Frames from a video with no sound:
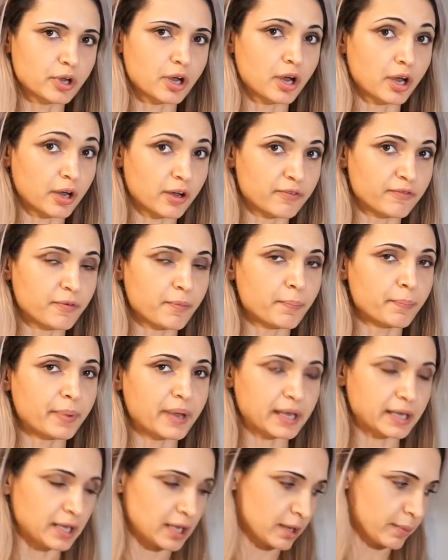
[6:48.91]
of
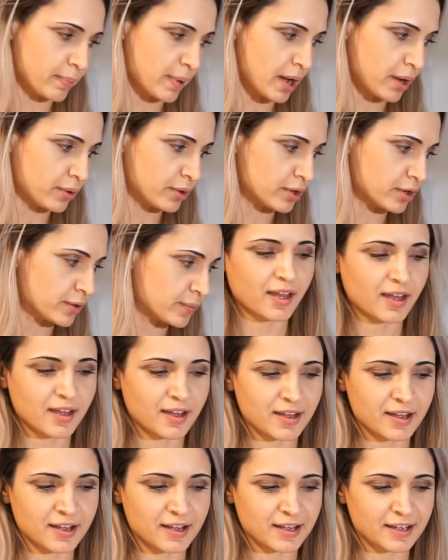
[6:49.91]
baking powder.
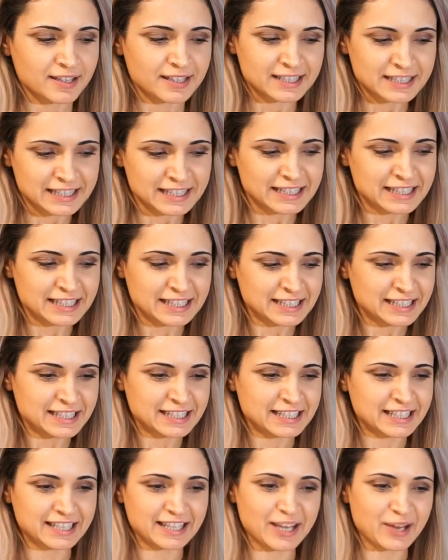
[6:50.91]

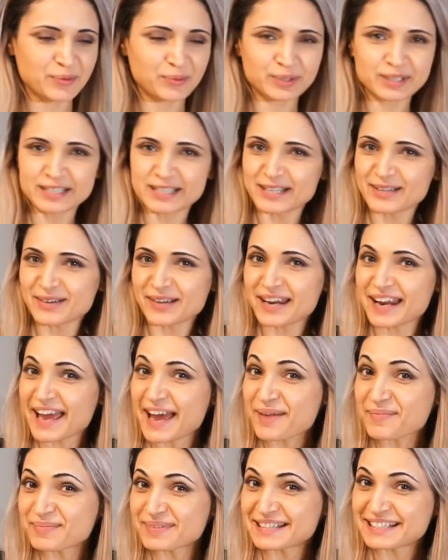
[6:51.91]
And then we'll see what
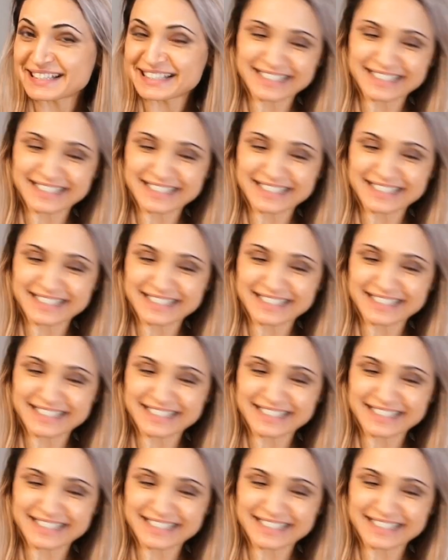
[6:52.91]
happens.